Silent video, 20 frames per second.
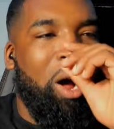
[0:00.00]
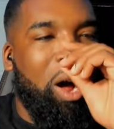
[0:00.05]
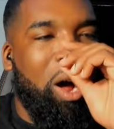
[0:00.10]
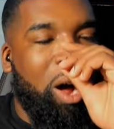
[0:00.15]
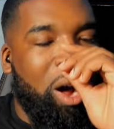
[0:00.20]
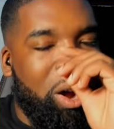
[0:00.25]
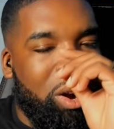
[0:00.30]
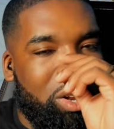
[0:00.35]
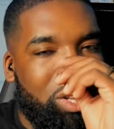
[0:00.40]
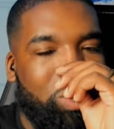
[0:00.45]

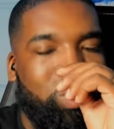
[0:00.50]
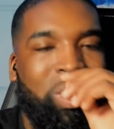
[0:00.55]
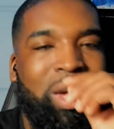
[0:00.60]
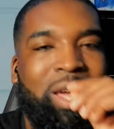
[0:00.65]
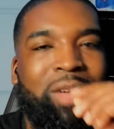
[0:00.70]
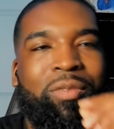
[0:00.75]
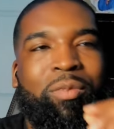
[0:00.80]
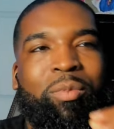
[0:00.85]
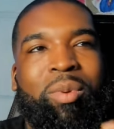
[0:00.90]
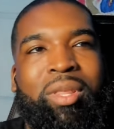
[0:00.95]
on his
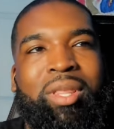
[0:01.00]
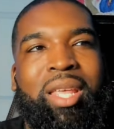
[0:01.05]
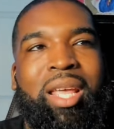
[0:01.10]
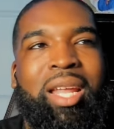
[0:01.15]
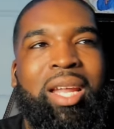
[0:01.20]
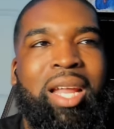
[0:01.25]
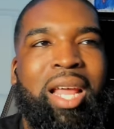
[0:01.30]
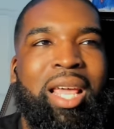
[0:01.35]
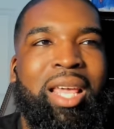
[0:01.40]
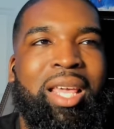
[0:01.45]
wife? But
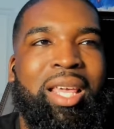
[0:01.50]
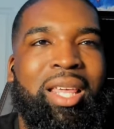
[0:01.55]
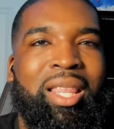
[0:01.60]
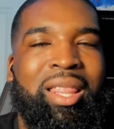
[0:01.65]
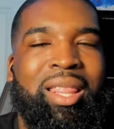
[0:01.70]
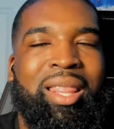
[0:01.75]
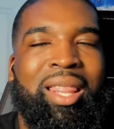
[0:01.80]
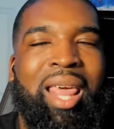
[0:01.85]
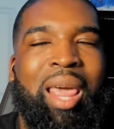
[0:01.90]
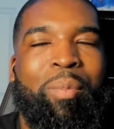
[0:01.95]
then like
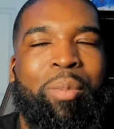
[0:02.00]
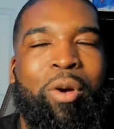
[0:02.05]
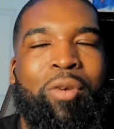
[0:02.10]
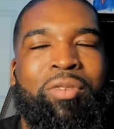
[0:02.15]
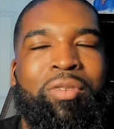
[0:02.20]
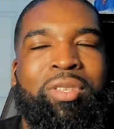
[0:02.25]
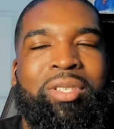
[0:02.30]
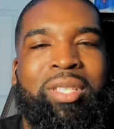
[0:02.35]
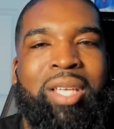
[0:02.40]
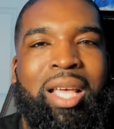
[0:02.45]
they
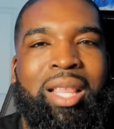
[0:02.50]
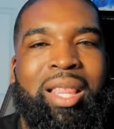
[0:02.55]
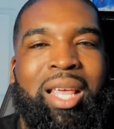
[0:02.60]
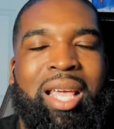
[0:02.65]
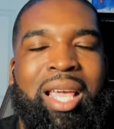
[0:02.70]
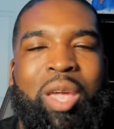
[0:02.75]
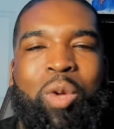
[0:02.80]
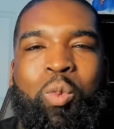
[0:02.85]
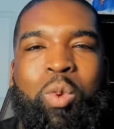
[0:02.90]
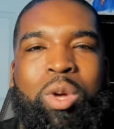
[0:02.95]
both said that
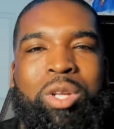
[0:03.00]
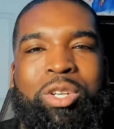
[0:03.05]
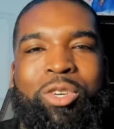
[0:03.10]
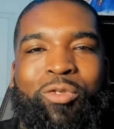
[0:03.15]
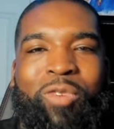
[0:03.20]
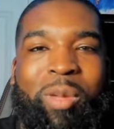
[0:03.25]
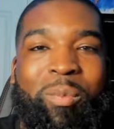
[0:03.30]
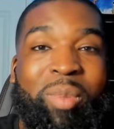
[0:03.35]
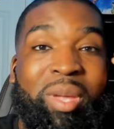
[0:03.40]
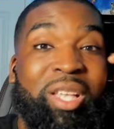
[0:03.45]
he wasn't
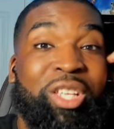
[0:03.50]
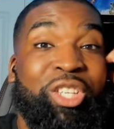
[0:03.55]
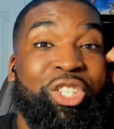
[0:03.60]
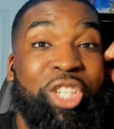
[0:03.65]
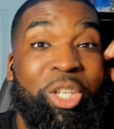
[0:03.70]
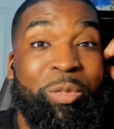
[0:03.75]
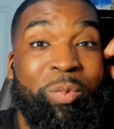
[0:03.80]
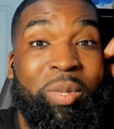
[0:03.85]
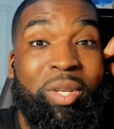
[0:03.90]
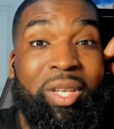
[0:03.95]
great
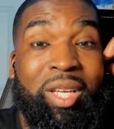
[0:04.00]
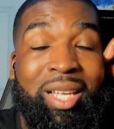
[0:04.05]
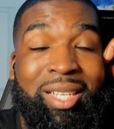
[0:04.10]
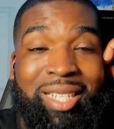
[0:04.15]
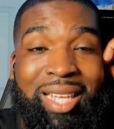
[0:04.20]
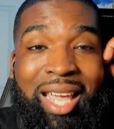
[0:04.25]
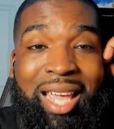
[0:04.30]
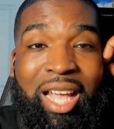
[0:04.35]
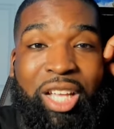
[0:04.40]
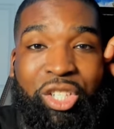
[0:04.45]
just because
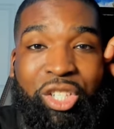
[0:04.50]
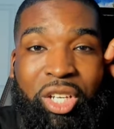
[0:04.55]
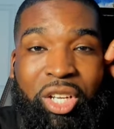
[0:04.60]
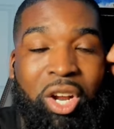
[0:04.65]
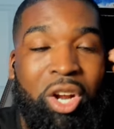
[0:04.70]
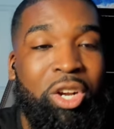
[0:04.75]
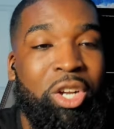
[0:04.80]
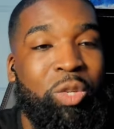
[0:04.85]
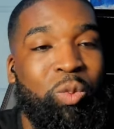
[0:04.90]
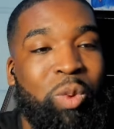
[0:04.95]
he had cheated
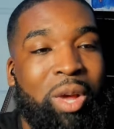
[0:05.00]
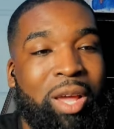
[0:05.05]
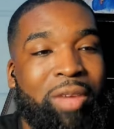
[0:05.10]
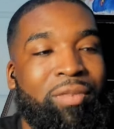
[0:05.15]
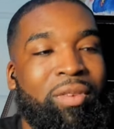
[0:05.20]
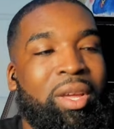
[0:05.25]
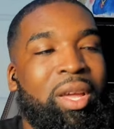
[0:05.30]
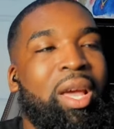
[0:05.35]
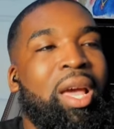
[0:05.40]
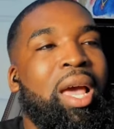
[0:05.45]
on his wife.
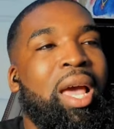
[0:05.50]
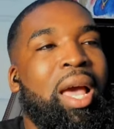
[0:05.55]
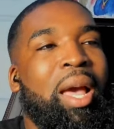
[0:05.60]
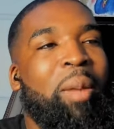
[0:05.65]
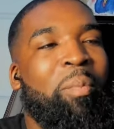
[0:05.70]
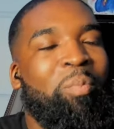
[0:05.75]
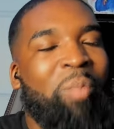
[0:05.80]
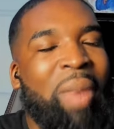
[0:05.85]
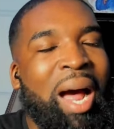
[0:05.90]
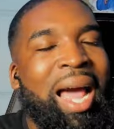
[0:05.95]

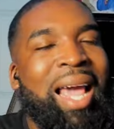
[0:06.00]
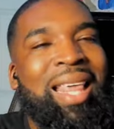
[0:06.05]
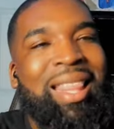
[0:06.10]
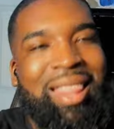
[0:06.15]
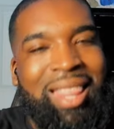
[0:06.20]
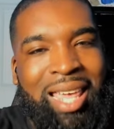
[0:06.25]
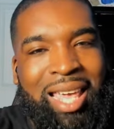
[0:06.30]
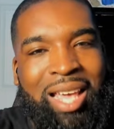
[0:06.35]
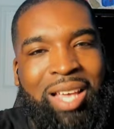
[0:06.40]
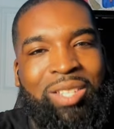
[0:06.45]
My
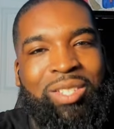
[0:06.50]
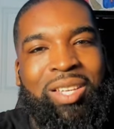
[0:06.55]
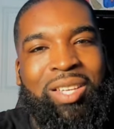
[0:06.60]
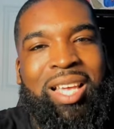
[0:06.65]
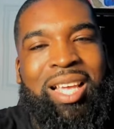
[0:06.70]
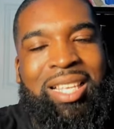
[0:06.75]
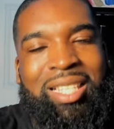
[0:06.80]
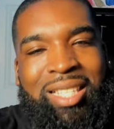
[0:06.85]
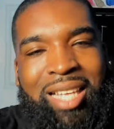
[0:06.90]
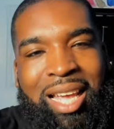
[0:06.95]
thing is
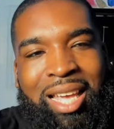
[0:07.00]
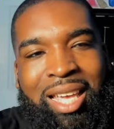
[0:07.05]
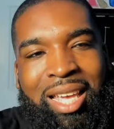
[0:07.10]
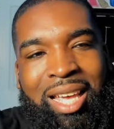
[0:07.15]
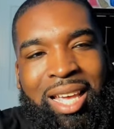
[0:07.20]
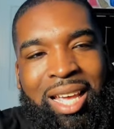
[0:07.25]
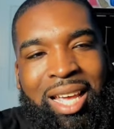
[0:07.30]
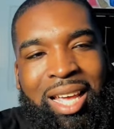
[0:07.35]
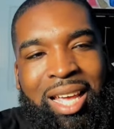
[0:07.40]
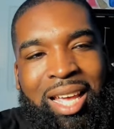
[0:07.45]
is like,
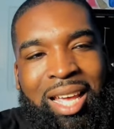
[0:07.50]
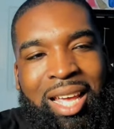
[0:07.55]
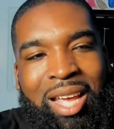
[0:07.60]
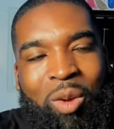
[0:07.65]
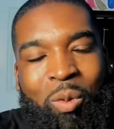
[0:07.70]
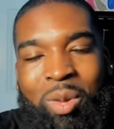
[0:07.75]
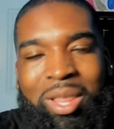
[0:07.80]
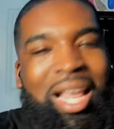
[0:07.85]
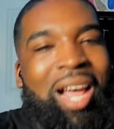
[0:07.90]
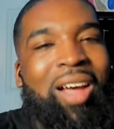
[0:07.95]

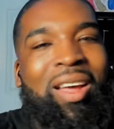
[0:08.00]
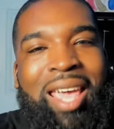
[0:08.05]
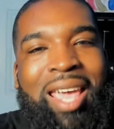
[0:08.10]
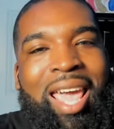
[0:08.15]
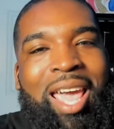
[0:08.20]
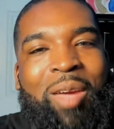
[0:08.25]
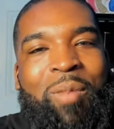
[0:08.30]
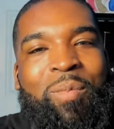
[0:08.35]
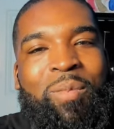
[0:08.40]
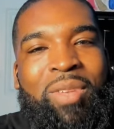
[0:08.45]
without
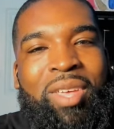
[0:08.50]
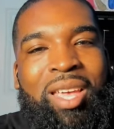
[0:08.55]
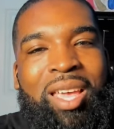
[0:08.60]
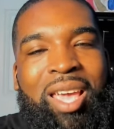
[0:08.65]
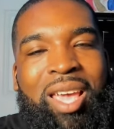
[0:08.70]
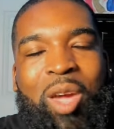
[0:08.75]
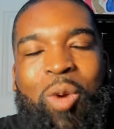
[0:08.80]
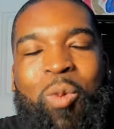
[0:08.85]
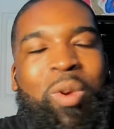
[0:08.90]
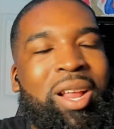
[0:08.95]
him,
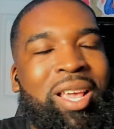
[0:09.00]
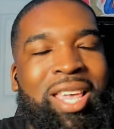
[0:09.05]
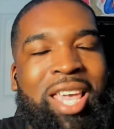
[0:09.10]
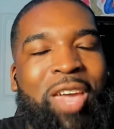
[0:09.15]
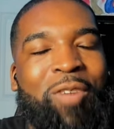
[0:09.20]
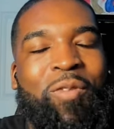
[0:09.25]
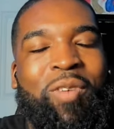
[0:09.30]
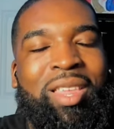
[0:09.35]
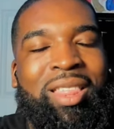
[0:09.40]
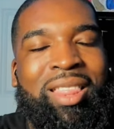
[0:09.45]
he want to
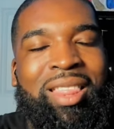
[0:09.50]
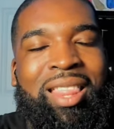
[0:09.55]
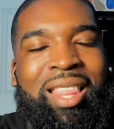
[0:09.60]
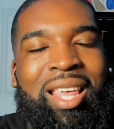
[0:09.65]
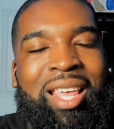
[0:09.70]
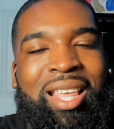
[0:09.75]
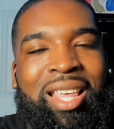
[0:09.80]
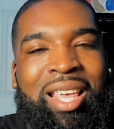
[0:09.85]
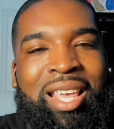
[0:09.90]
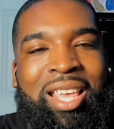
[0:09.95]
give you
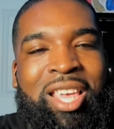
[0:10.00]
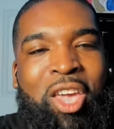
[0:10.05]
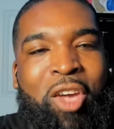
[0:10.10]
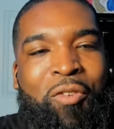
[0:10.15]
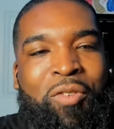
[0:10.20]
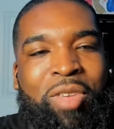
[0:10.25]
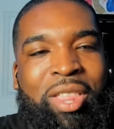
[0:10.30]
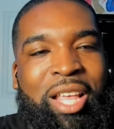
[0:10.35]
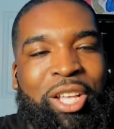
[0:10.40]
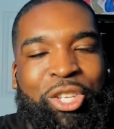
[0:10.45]

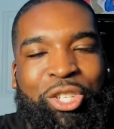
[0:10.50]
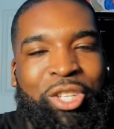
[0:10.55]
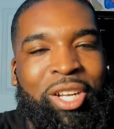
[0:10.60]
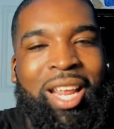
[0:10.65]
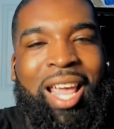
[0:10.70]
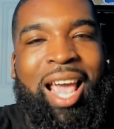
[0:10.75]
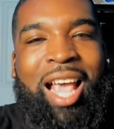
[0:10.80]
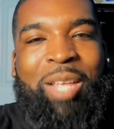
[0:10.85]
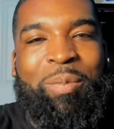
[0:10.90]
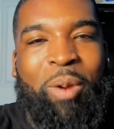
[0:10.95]
give you that
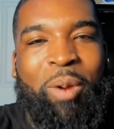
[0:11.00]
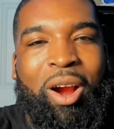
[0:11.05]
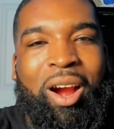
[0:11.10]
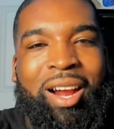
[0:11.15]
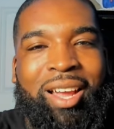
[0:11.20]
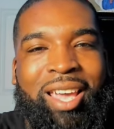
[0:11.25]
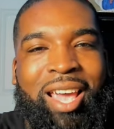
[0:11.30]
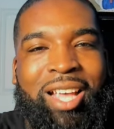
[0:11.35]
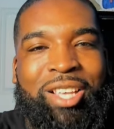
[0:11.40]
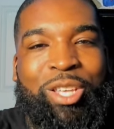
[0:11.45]
shitty ass
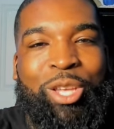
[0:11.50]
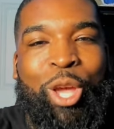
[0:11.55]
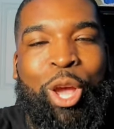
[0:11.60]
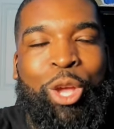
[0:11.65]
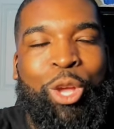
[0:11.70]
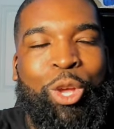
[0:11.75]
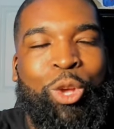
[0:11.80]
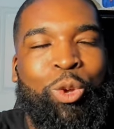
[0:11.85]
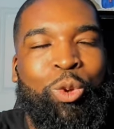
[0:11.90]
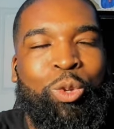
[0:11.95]
podcast are
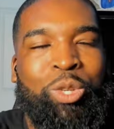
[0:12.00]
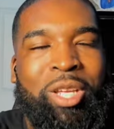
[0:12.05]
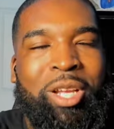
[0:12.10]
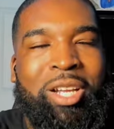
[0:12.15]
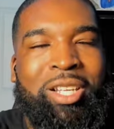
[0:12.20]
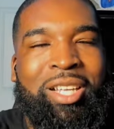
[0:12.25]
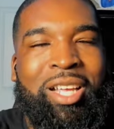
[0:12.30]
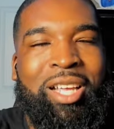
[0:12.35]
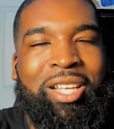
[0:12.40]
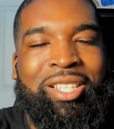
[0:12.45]
you saying
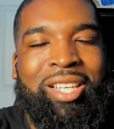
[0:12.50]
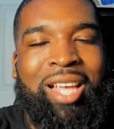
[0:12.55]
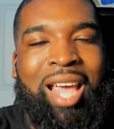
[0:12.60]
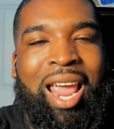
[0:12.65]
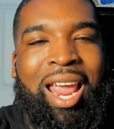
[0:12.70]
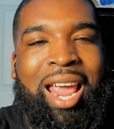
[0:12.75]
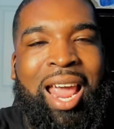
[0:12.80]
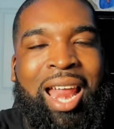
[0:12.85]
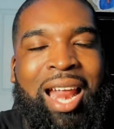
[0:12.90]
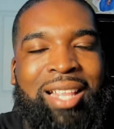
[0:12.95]
as a
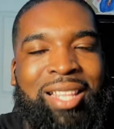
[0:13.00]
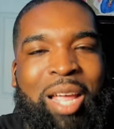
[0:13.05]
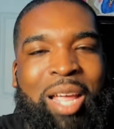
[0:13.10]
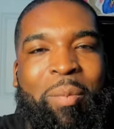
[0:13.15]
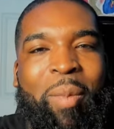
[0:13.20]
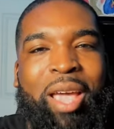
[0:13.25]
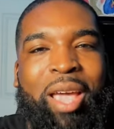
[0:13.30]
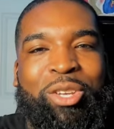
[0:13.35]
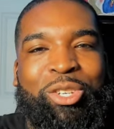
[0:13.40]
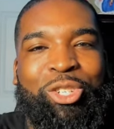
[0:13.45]
saying here,
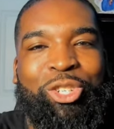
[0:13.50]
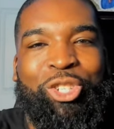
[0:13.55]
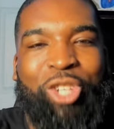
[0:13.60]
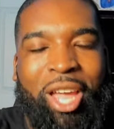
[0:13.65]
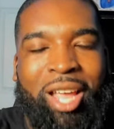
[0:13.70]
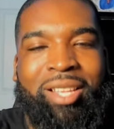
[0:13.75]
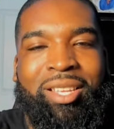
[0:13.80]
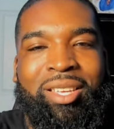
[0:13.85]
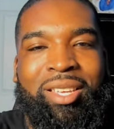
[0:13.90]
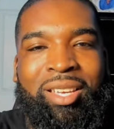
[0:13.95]
dumbass
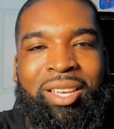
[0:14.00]
shit.